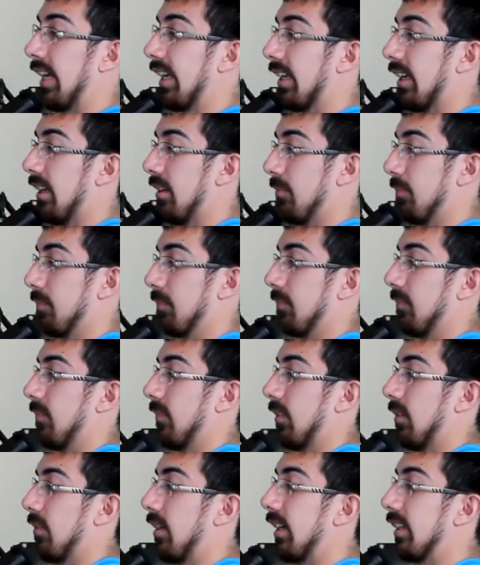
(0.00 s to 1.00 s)
got
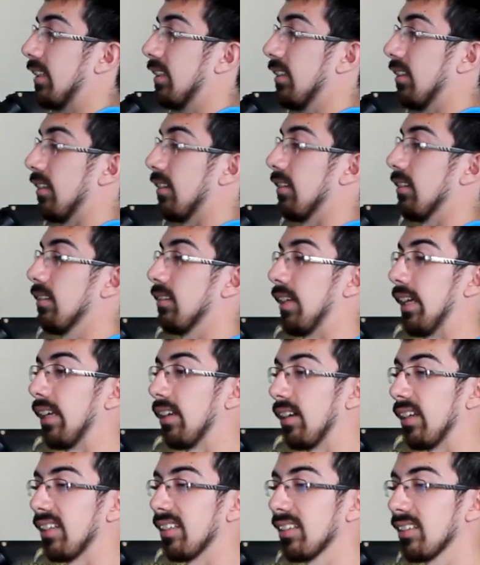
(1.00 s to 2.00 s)
right here. I
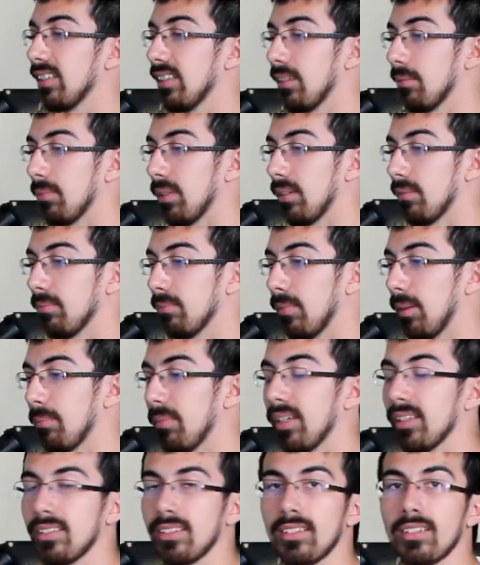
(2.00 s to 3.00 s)
know I didn't clean up my
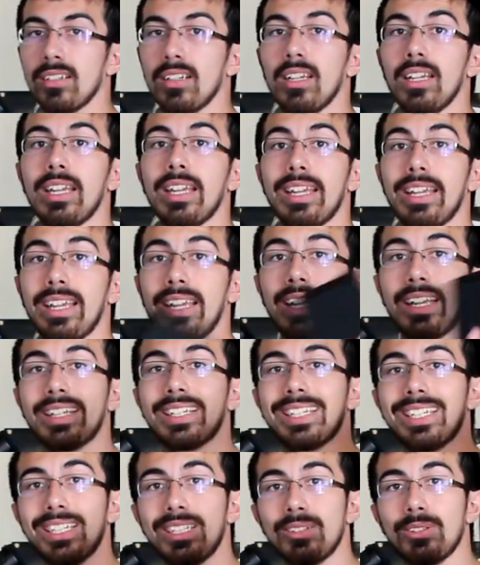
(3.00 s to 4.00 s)
mess here.
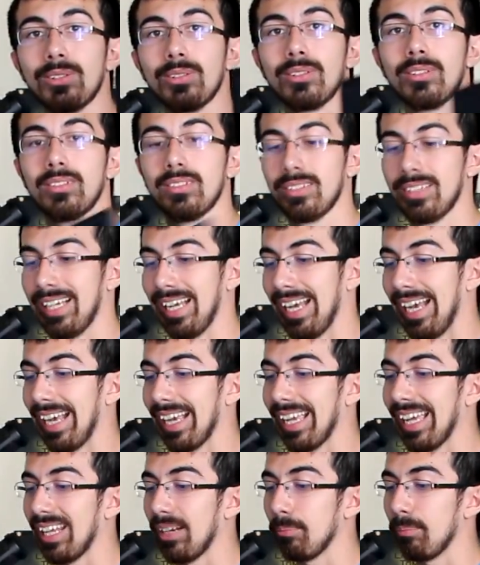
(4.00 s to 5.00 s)
Kindle.
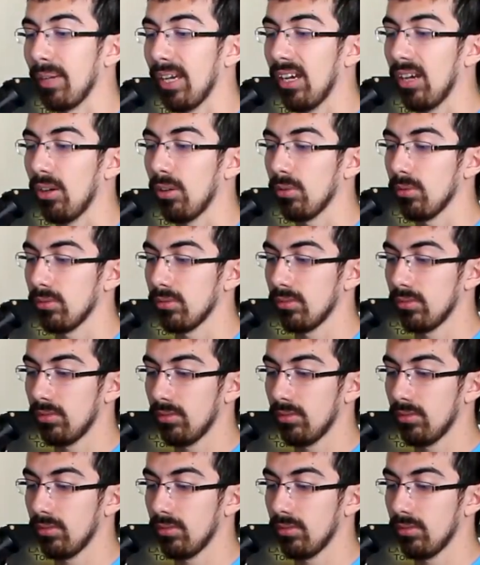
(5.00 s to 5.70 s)
I got about,